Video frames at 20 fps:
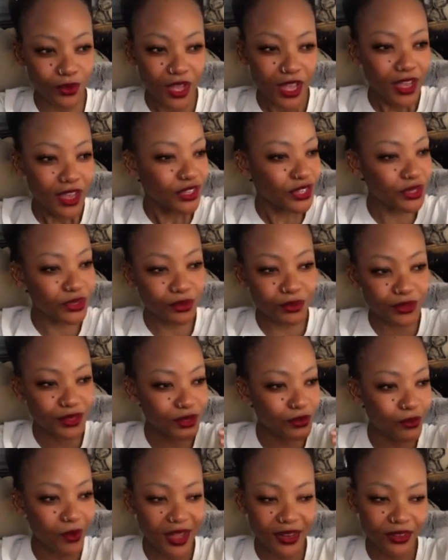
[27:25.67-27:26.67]
cues and
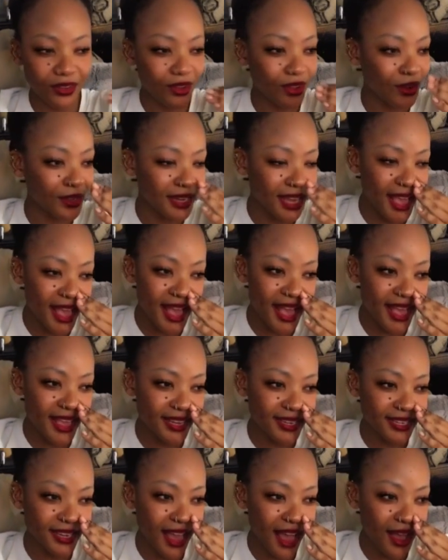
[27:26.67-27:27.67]
whatnot, and
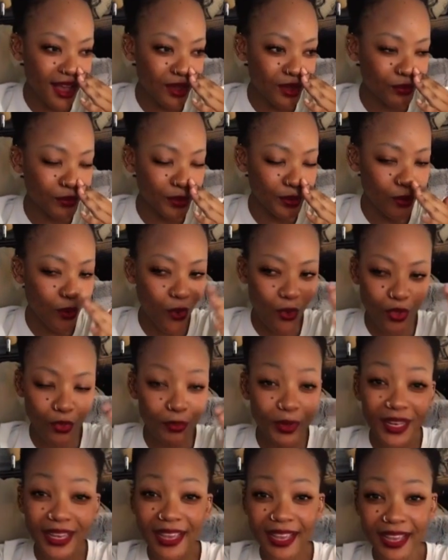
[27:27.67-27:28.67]
uh, we were all
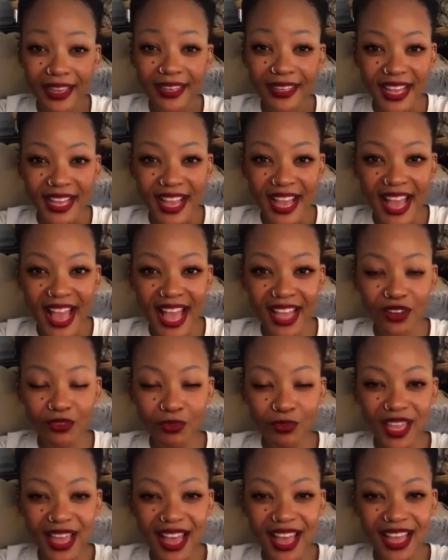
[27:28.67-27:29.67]
playing and we
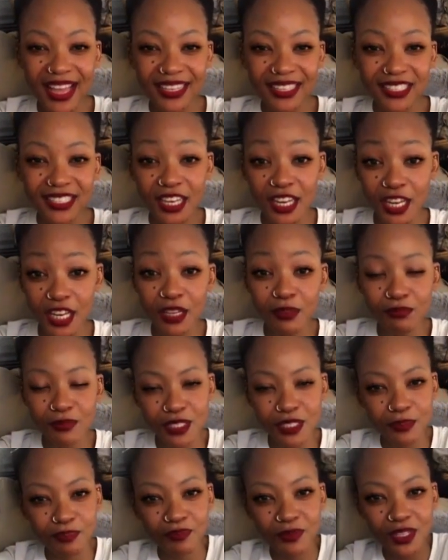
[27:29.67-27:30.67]
had teams,
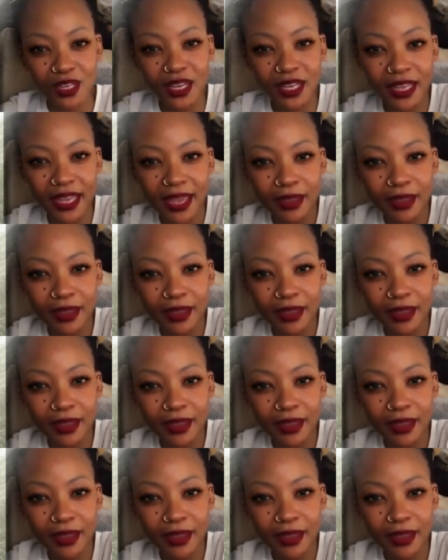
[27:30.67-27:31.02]
okay?